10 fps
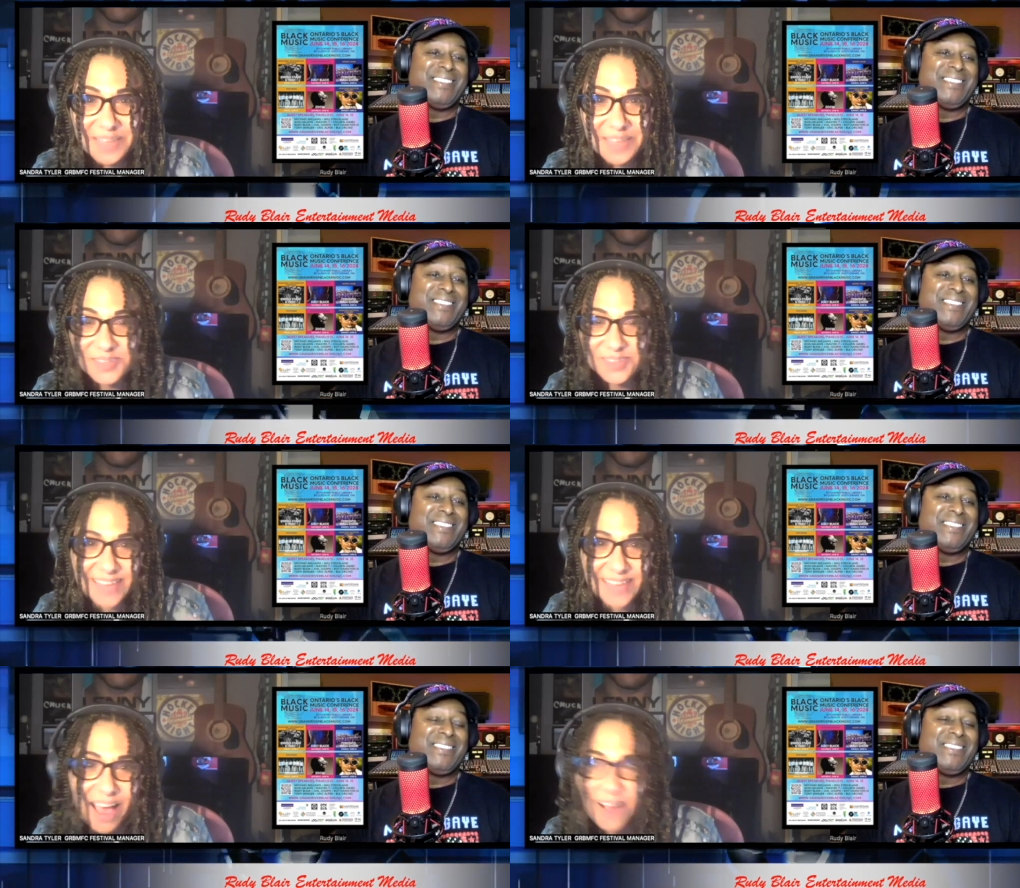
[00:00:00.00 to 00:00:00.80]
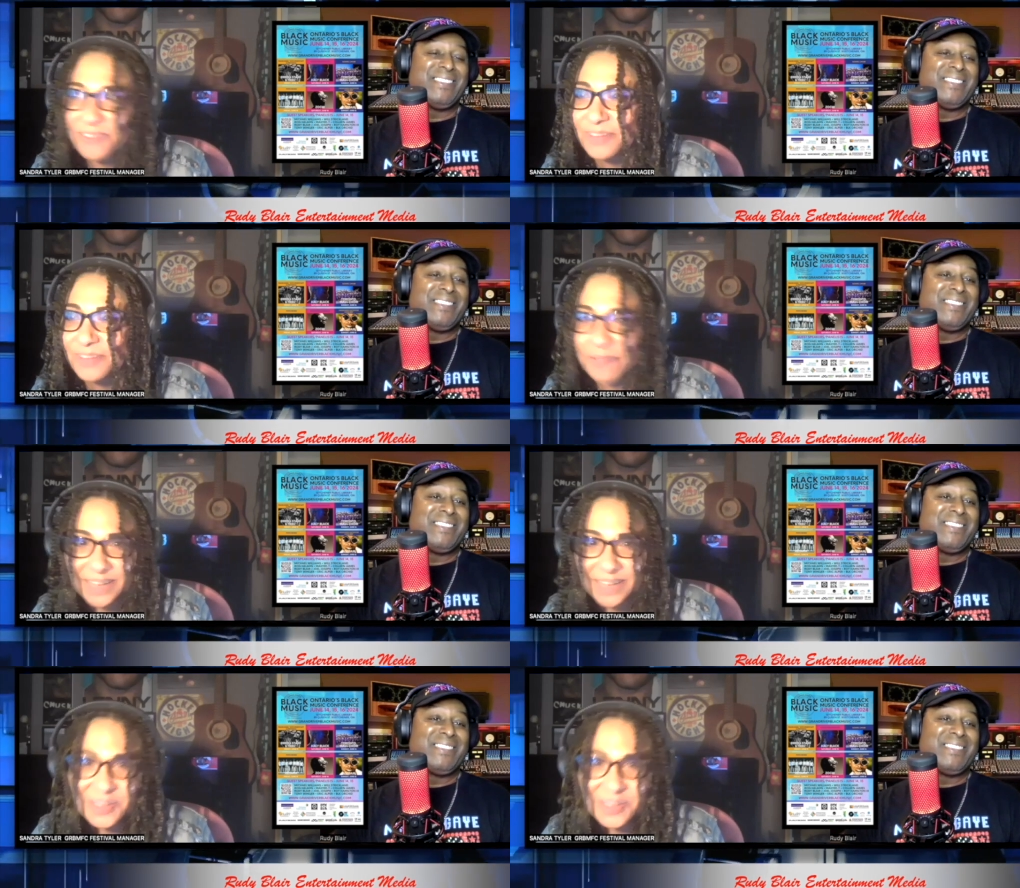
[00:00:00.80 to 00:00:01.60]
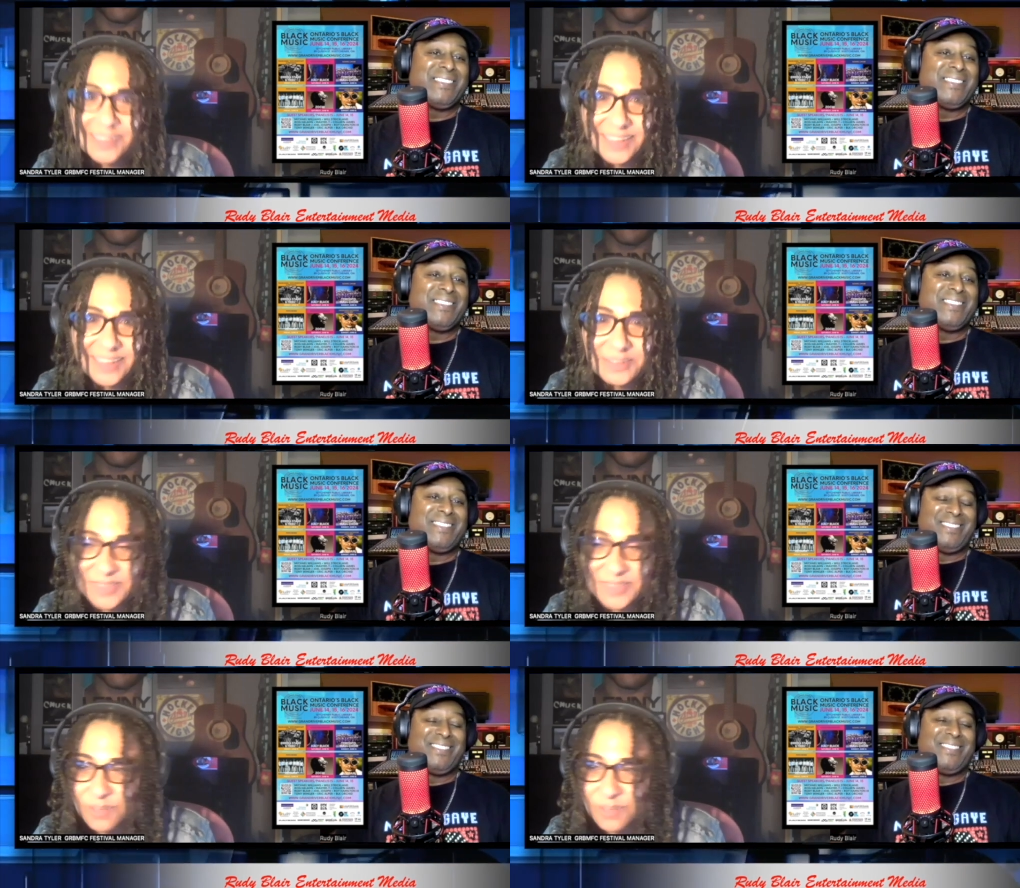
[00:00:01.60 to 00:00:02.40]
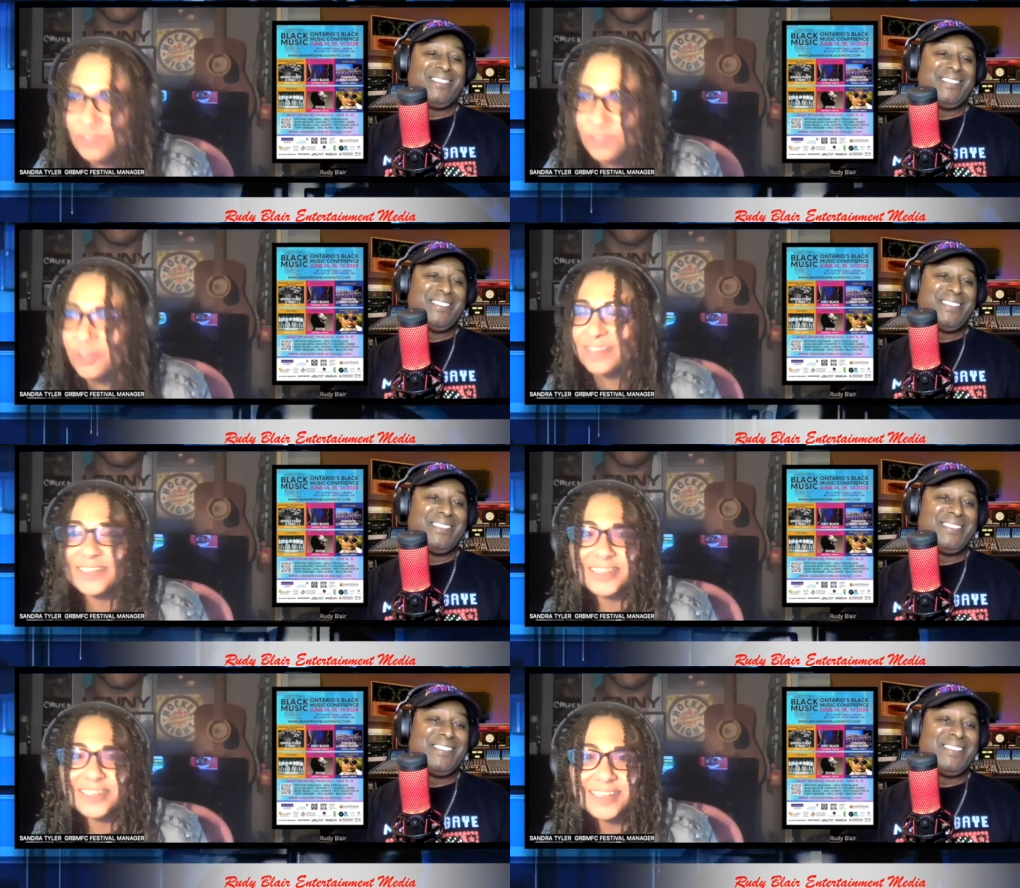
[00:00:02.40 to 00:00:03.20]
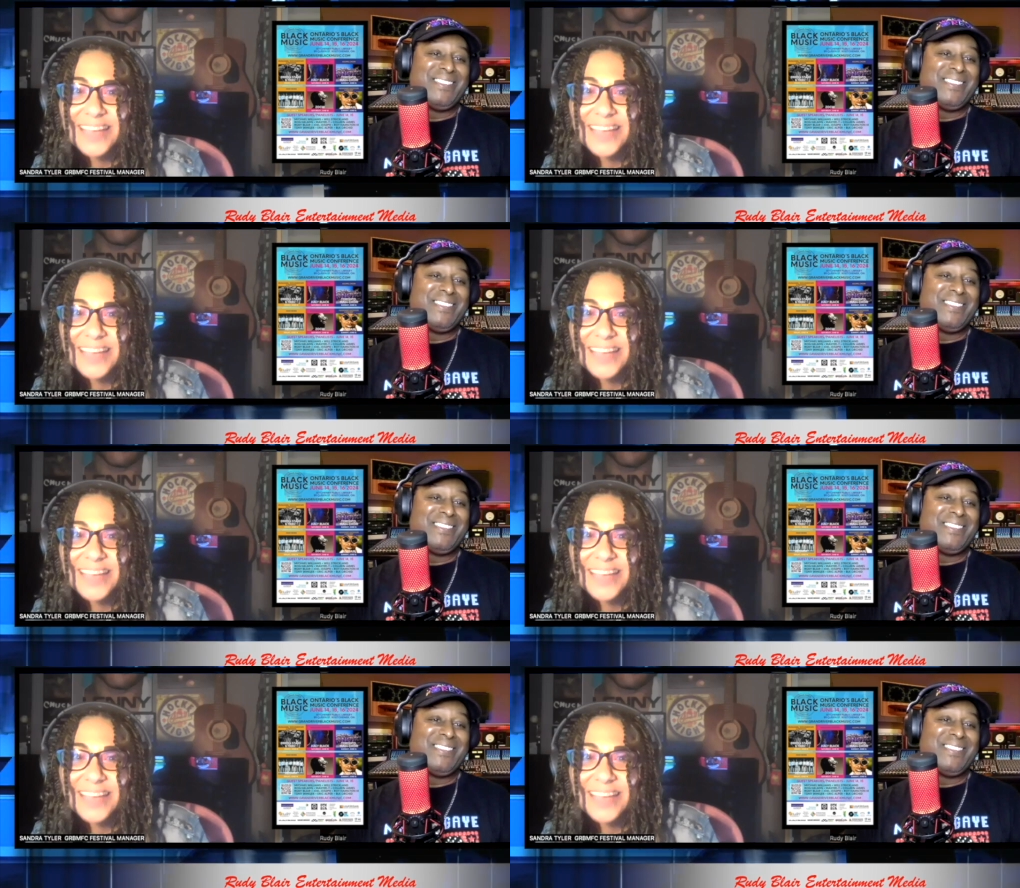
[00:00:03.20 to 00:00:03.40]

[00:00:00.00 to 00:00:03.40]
Speaker 1: yourself and Michael Williams and Will Strickland,